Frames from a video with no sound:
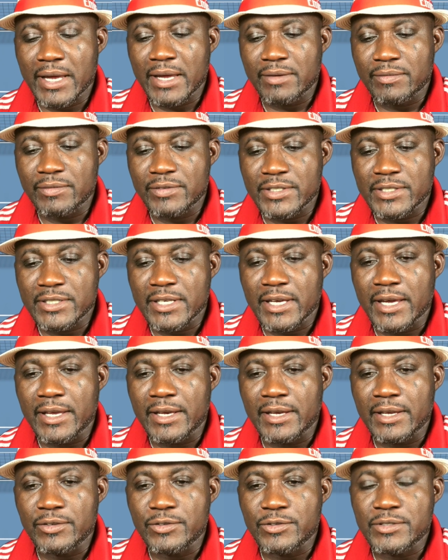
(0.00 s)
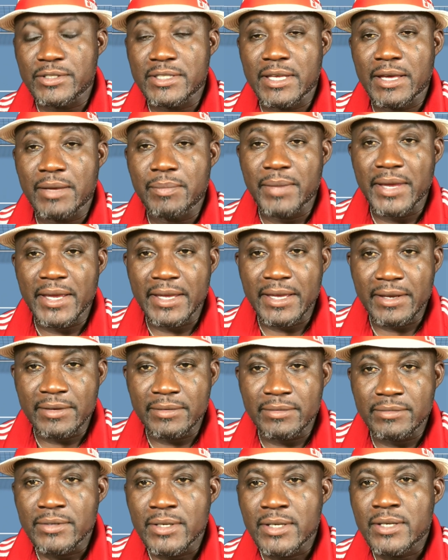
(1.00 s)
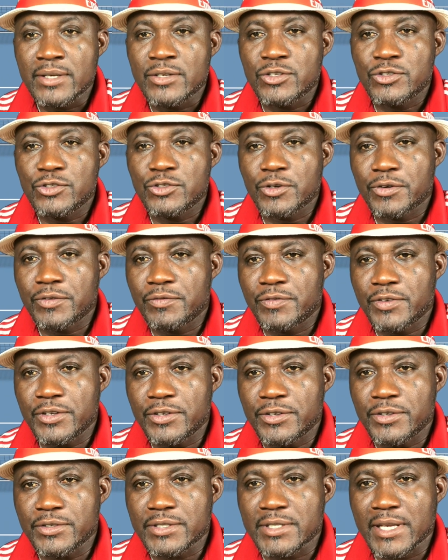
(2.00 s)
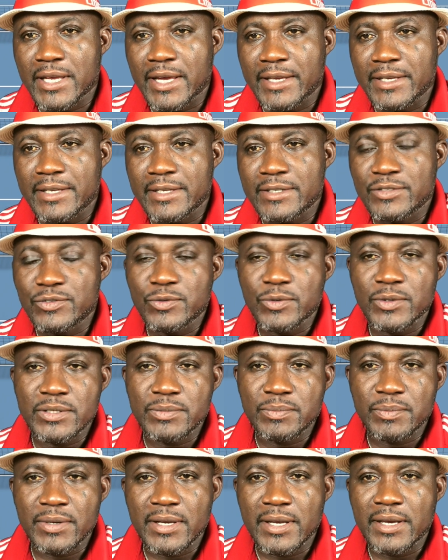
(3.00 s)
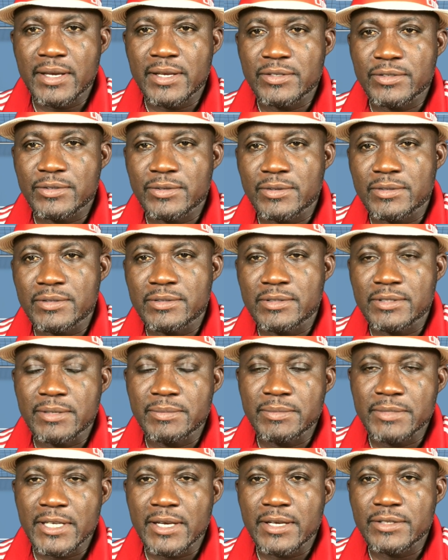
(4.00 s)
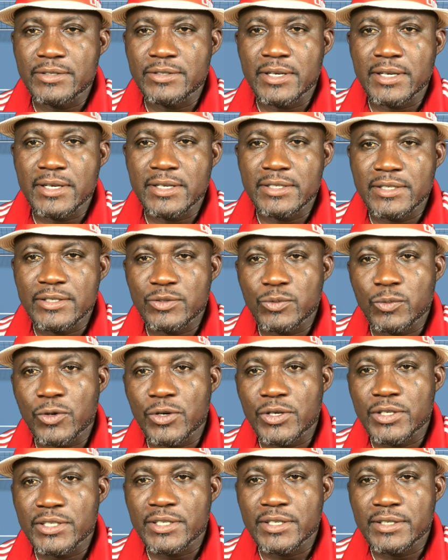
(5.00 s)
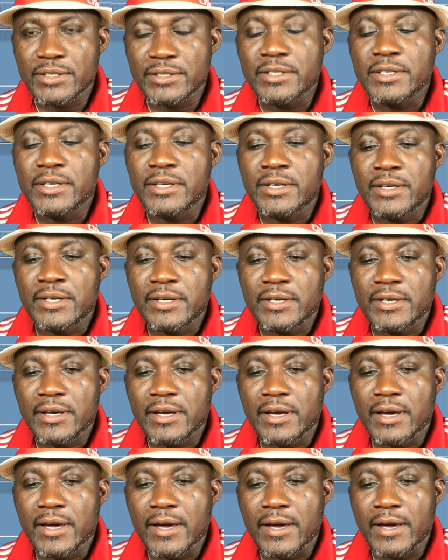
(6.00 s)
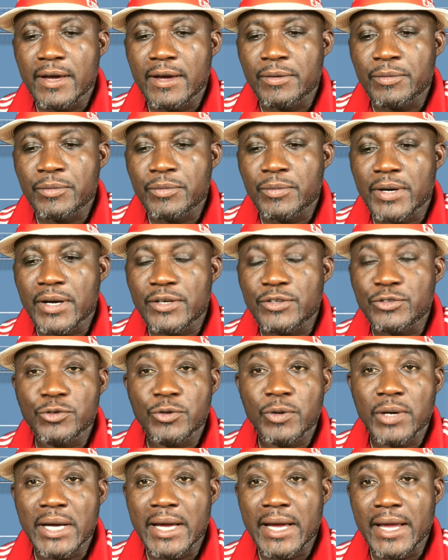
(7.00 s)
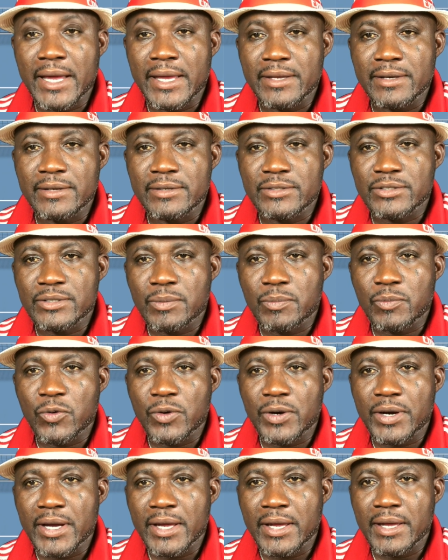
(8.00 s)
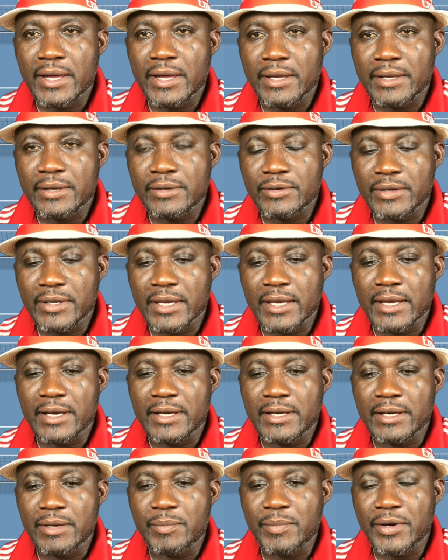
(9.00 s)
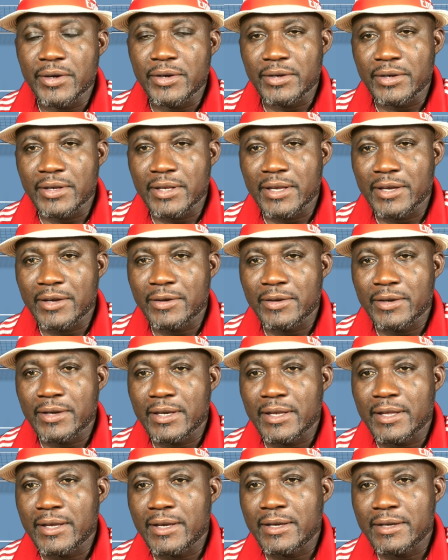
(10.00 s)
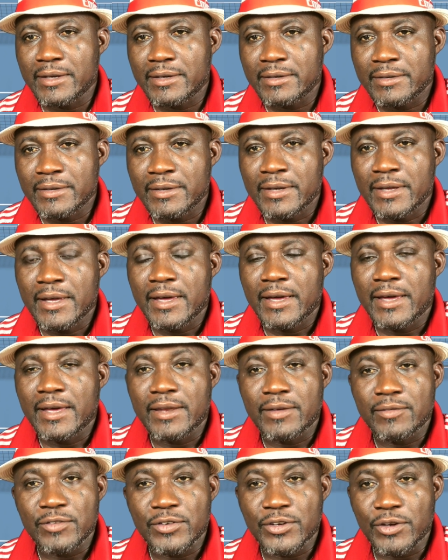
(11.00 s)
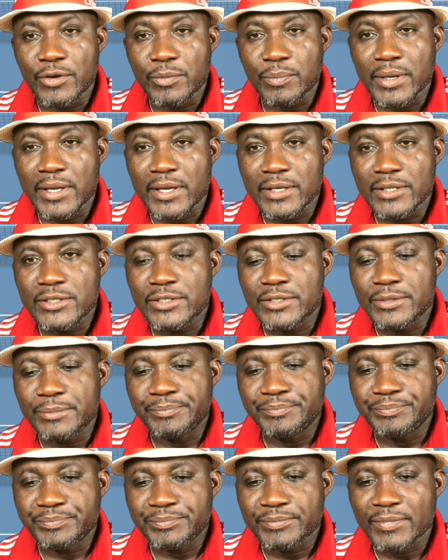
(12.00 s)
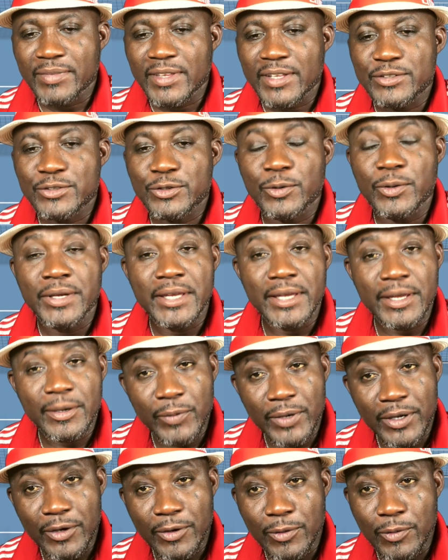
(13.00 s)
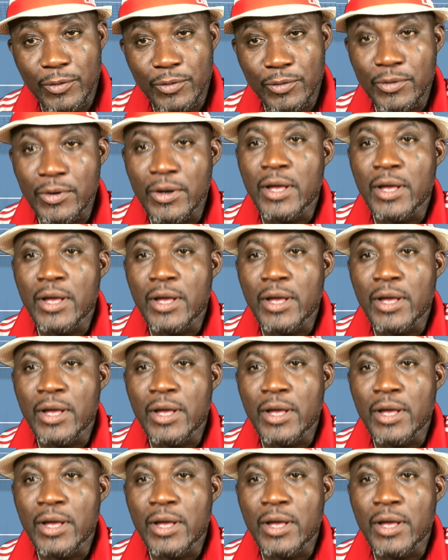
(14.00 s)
have decided to start making short videos like this to explain it. So sometimes you can just watch it whilst you are idle somewhere, and you get an email, you click on a link, and a video plays. So here we go.